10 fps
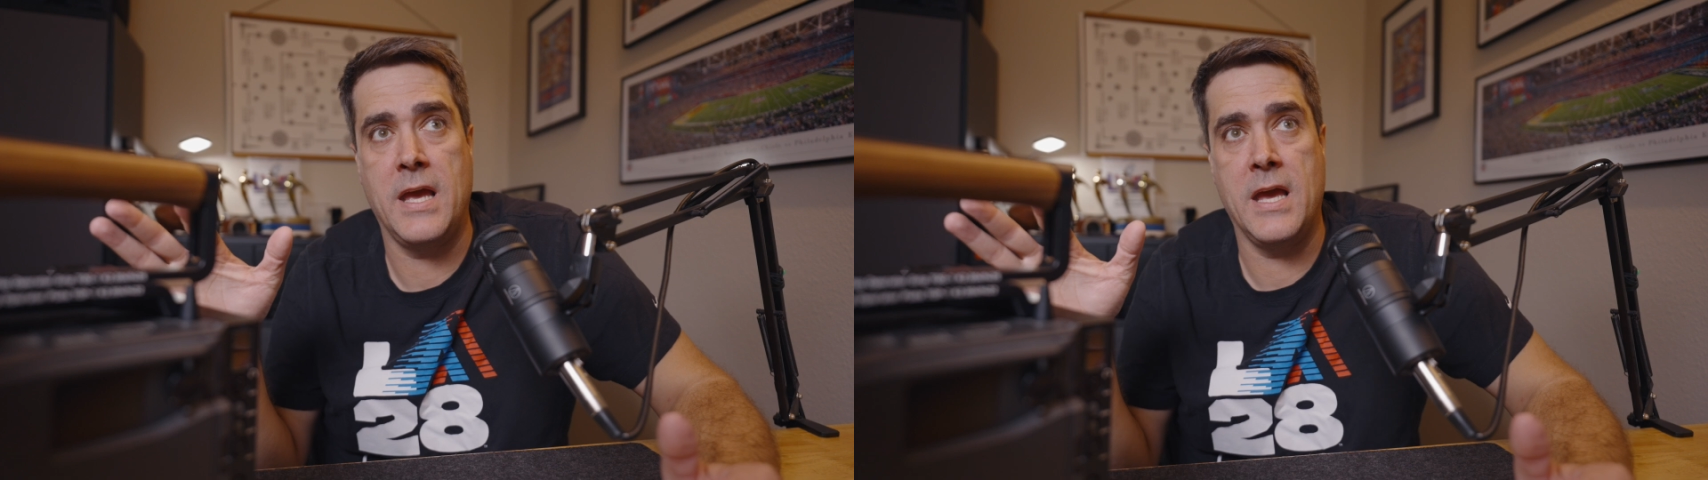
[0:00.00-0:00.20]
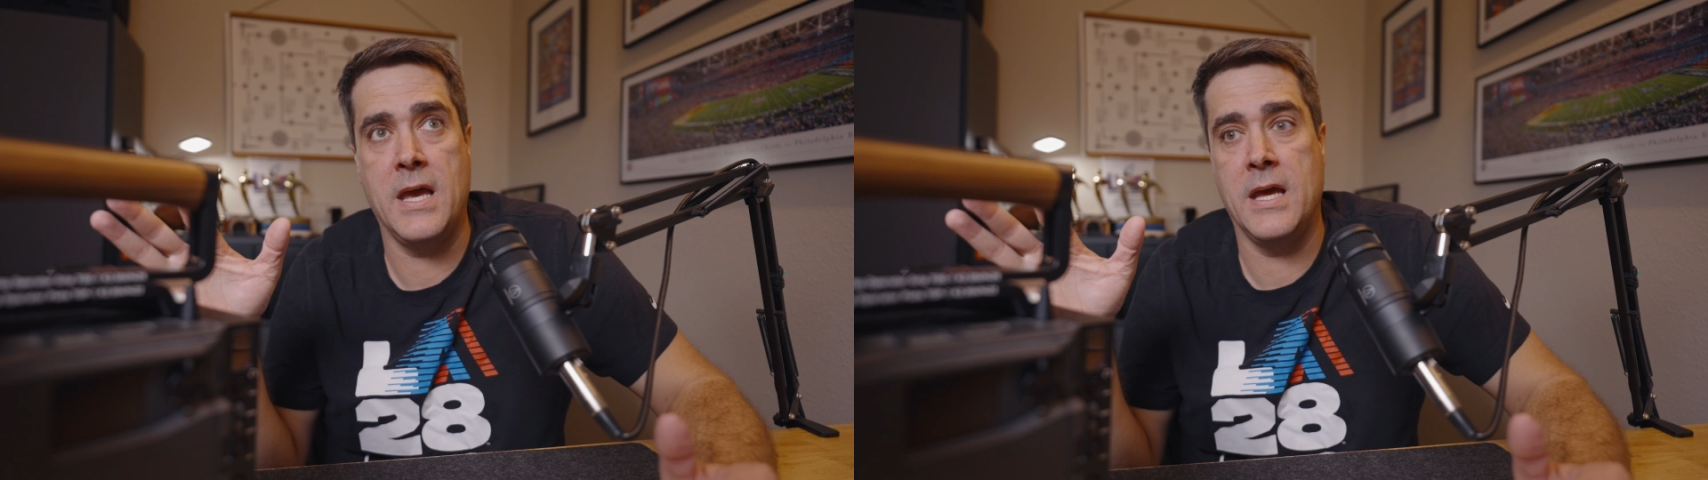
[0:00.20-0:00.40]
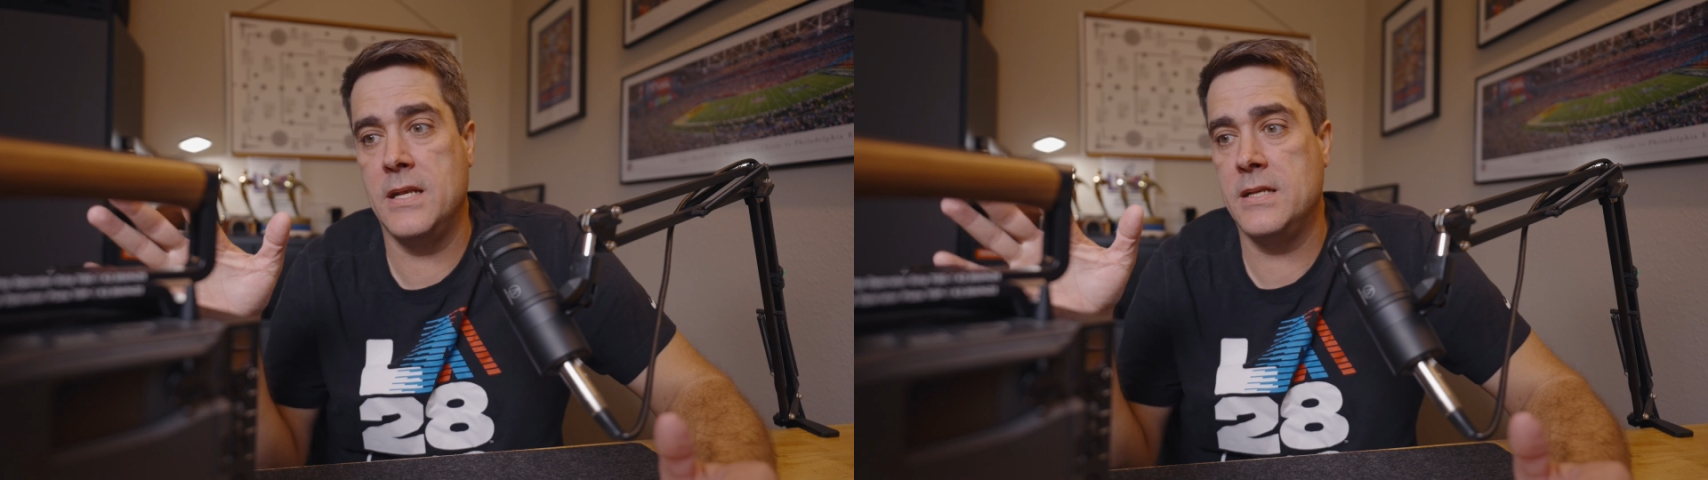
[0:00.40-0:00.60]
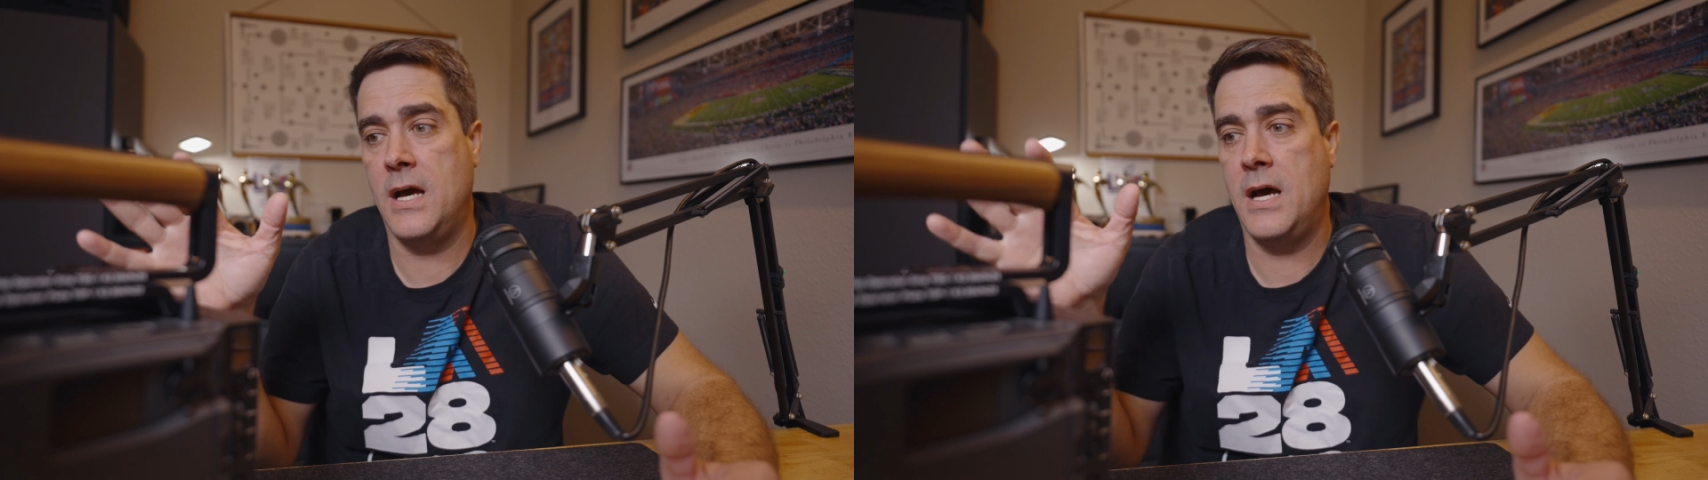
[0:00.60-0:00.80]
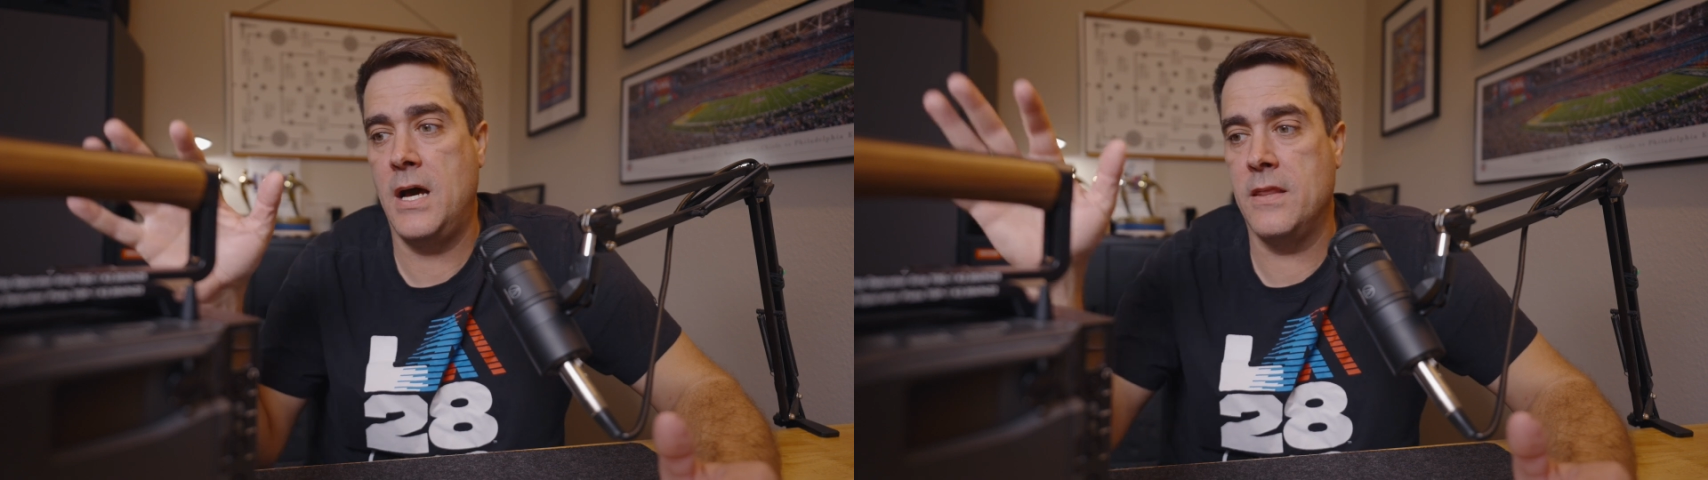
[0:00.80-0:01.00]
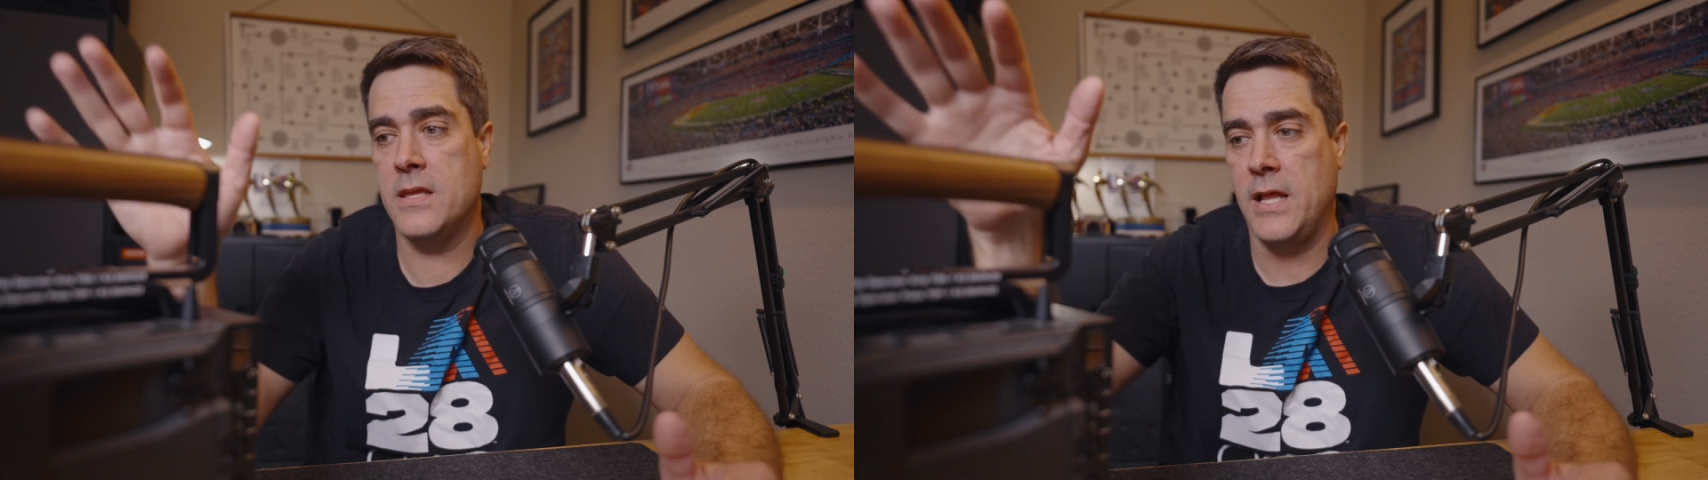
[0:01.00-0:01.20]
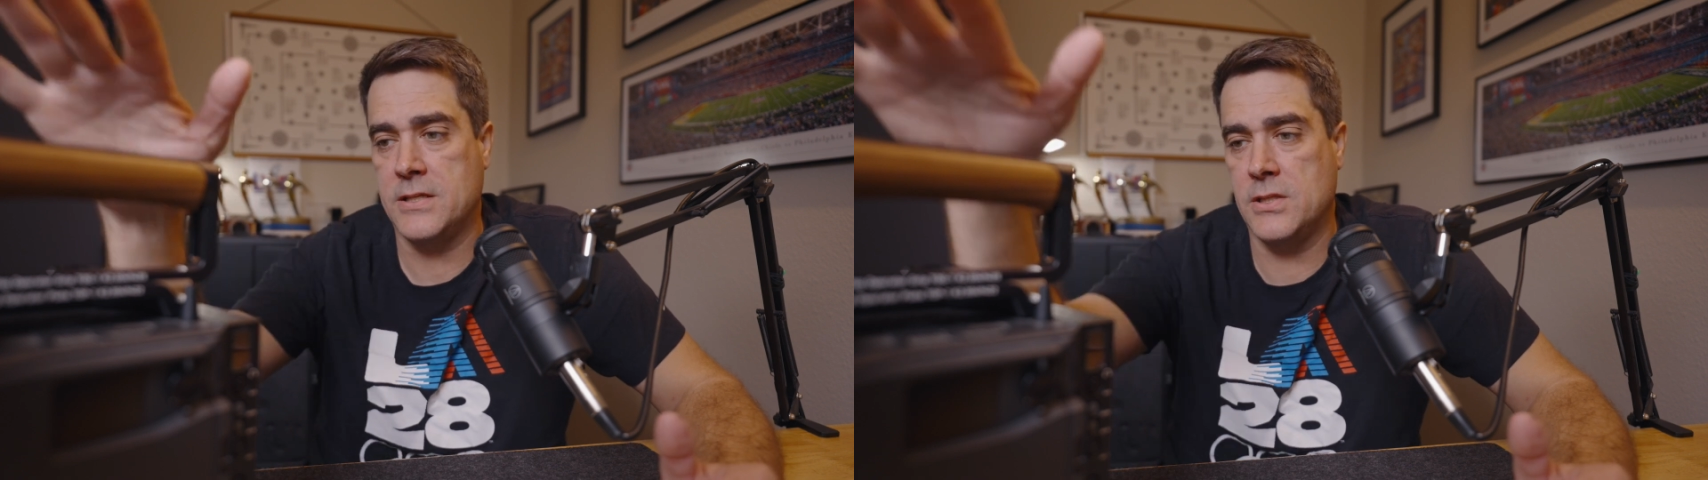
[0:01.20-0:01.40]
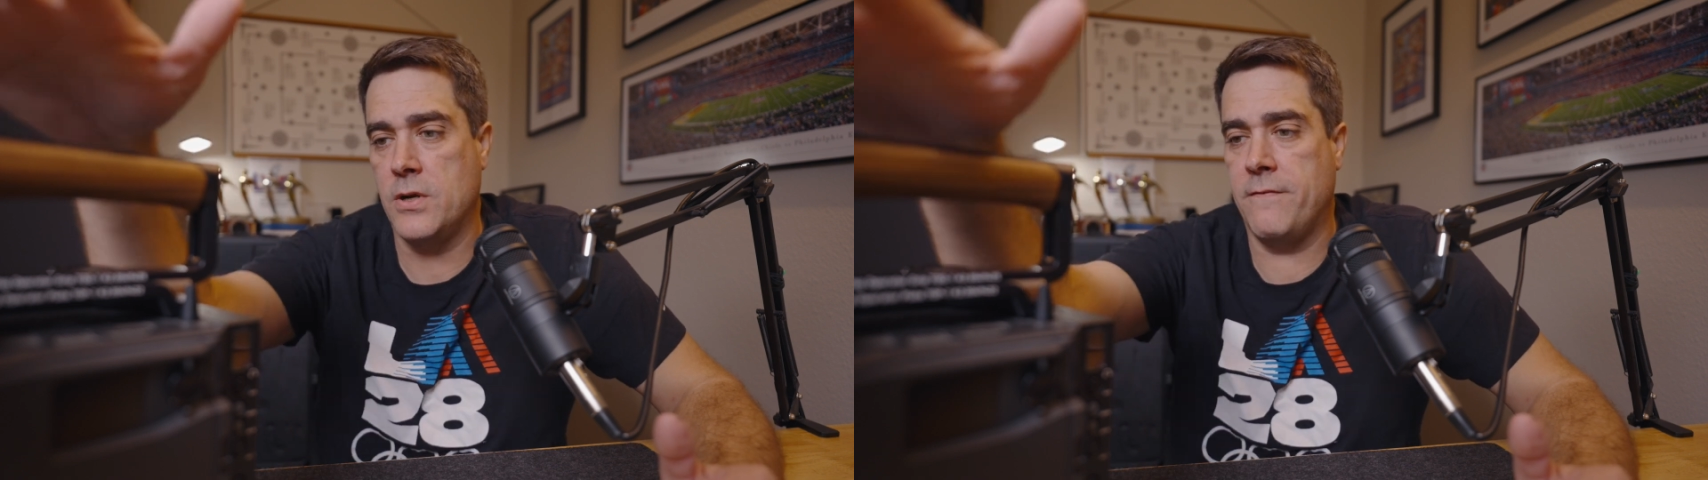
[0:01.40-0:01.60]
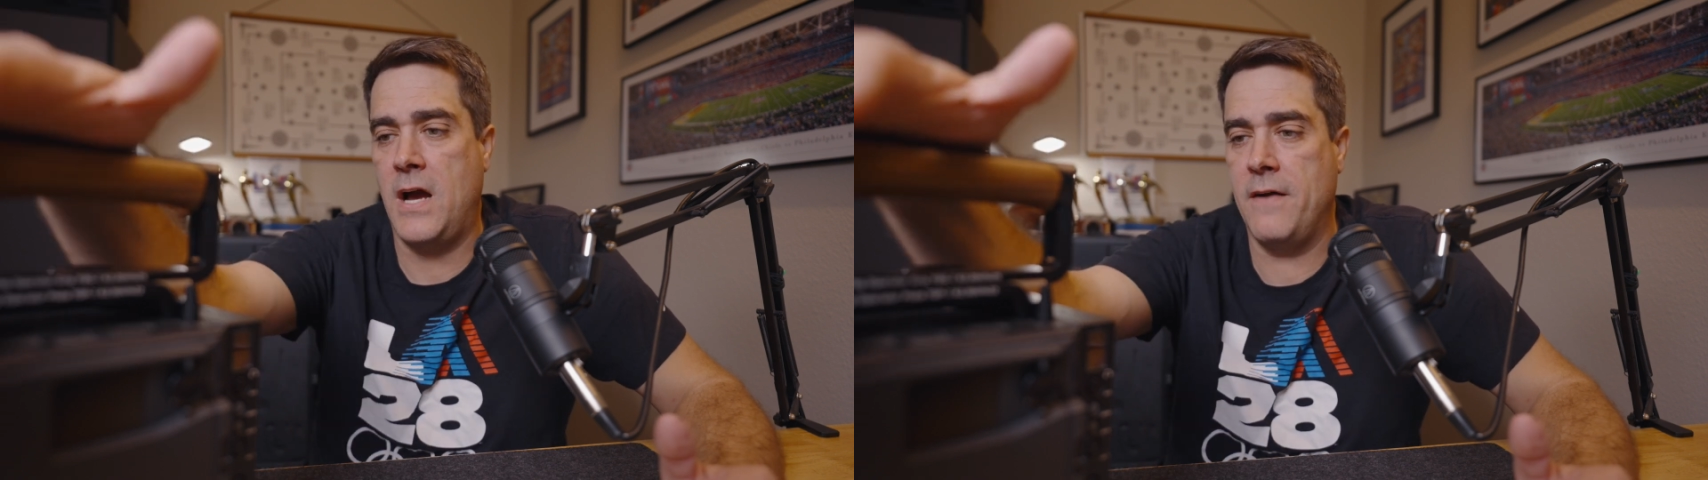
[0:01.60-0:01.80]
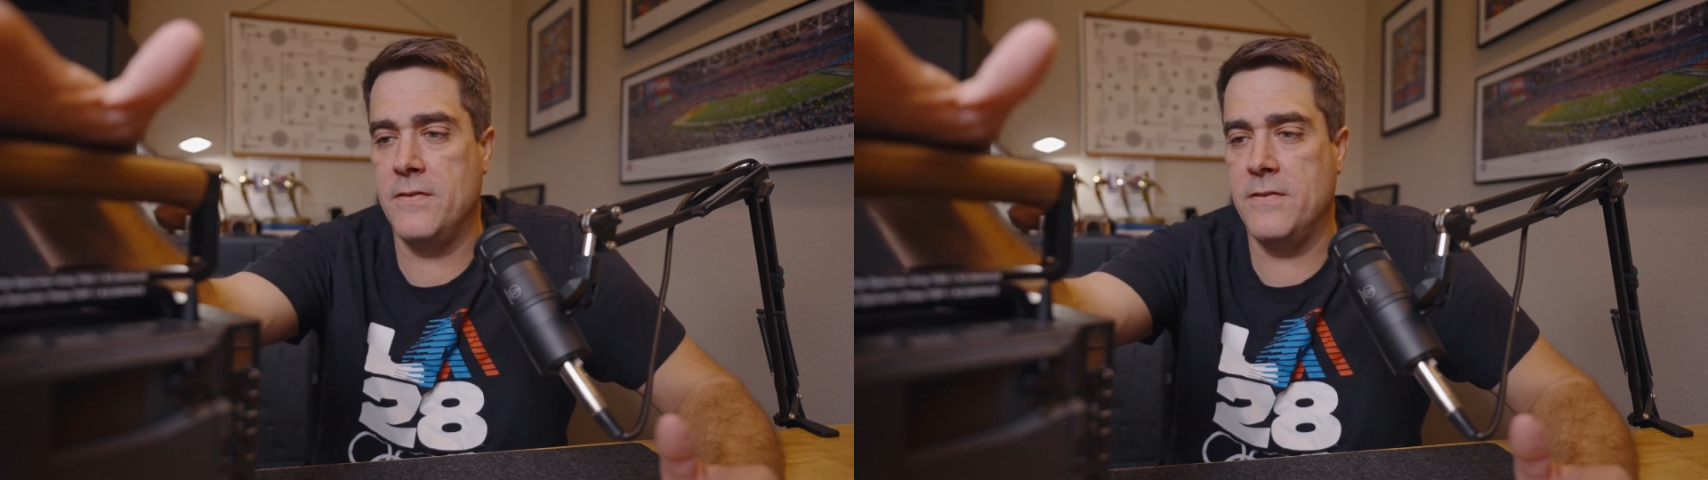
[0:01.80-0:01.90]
and the Alexa 35